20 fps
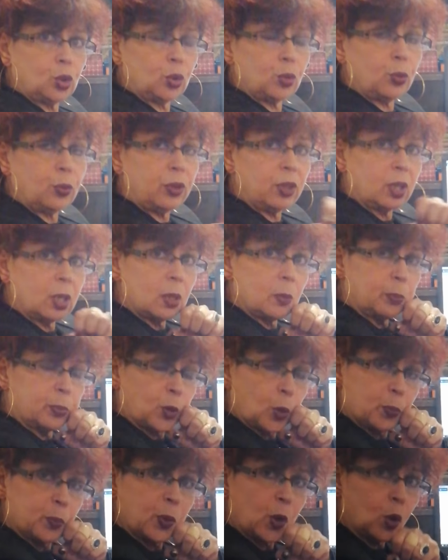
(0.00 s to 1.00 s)
to the
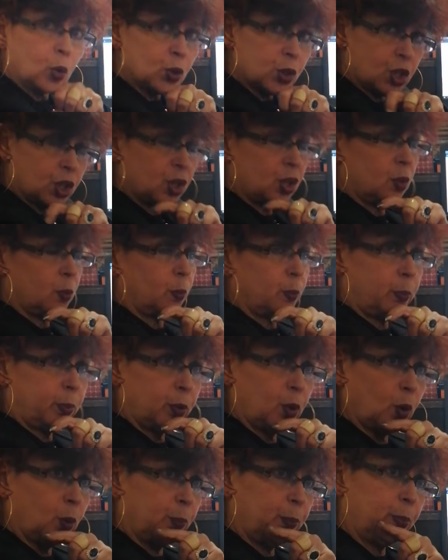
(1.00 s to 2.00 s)

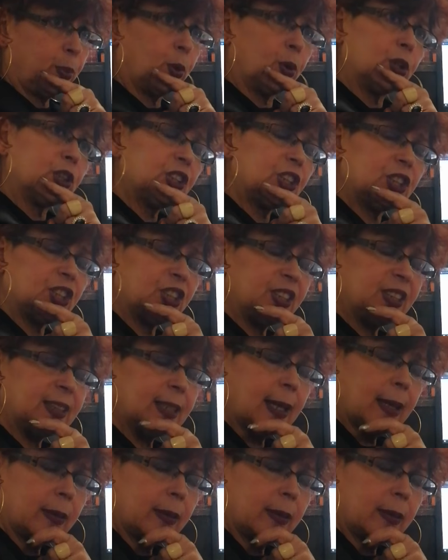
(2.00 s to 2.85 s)
proportions